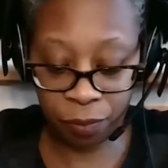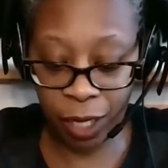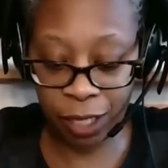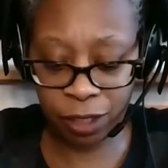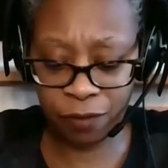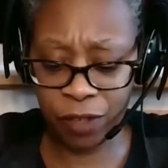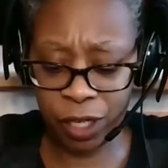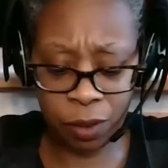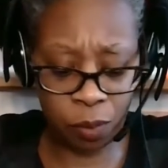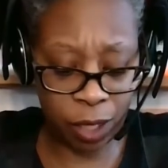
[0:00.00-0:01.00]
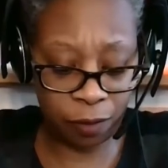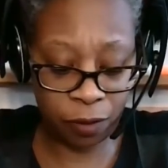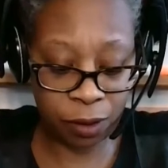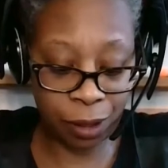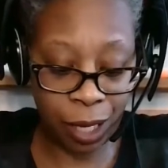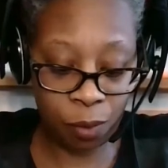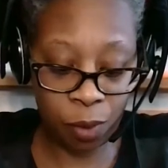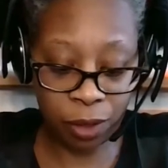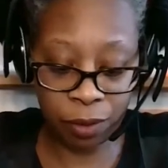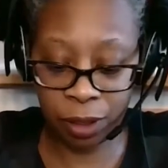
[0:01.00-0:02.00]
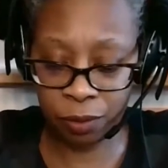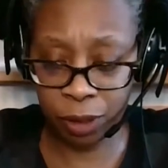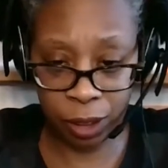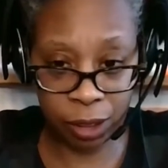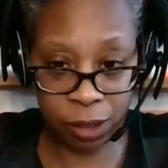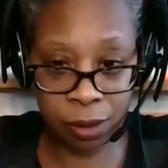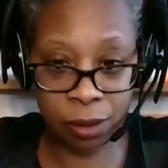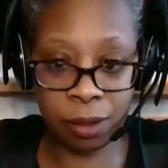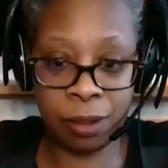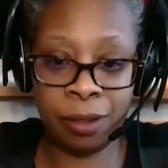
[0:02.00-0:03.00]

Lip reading: actually very wet. It feels a lot wetter than it really is. It